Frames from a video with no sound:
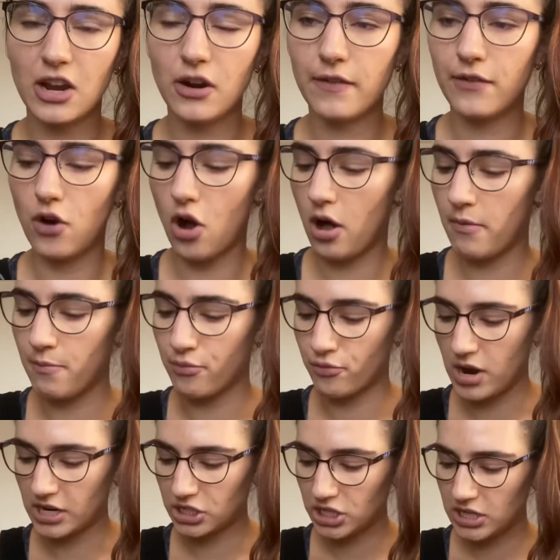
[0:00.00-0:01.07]
for all
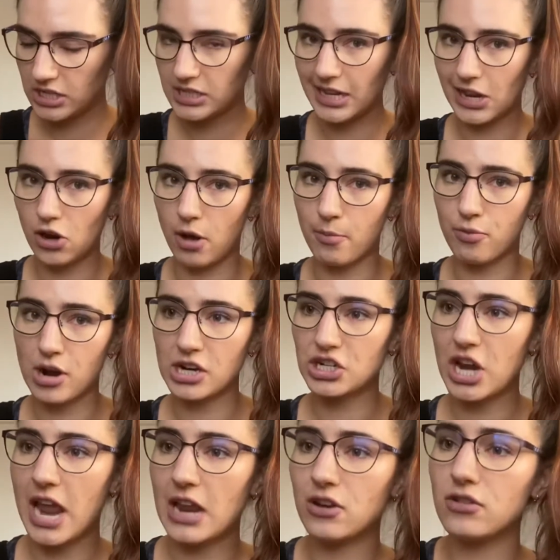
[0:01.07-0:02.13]
brushes, like in all brush
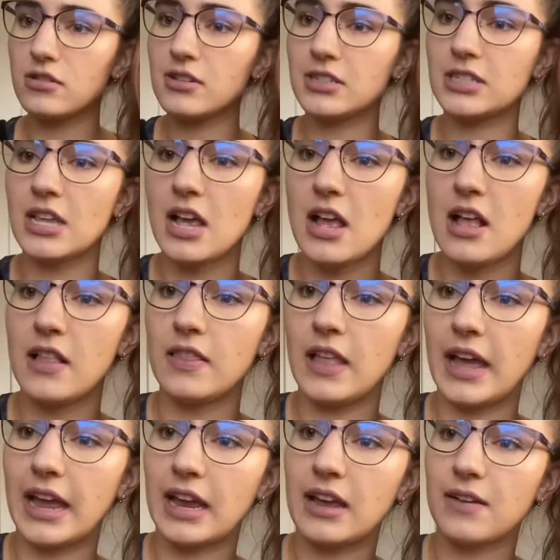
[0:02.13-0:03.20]
handles.
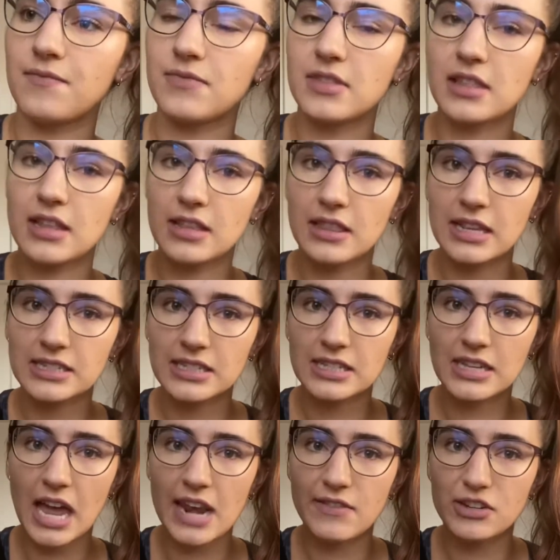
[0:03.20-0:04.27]
Like this is
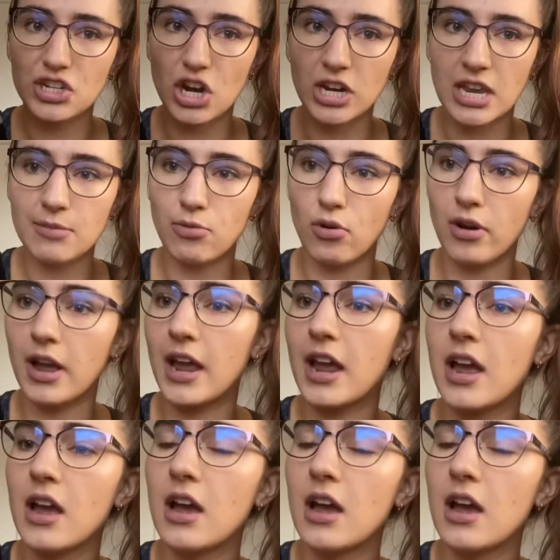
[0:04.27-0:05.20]
kind of a chunky boy.